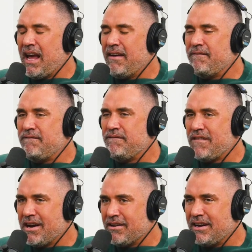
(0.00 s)
a
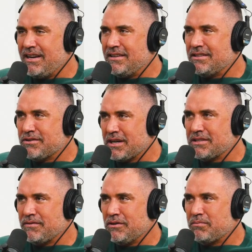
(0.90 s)
very
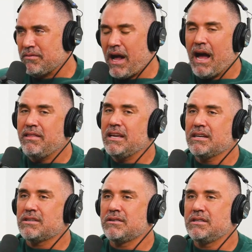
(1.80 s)
stressful prof- I
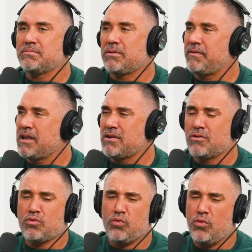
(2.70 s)
think attorneys'
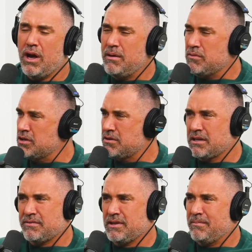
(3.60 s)
profession is way more
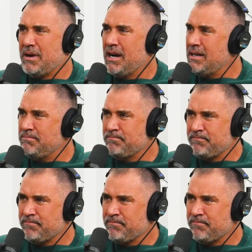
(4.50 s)
stressful than mine